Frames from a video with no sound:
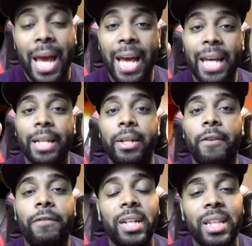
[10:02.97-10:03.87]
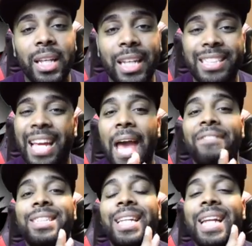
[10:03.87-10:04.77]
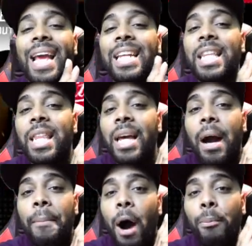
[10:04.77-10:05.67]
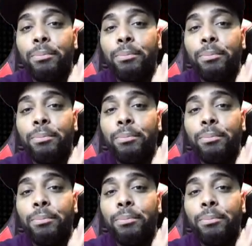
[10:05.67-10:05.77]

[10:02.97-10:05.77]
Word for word: And the funny thing is, they haven't said anything about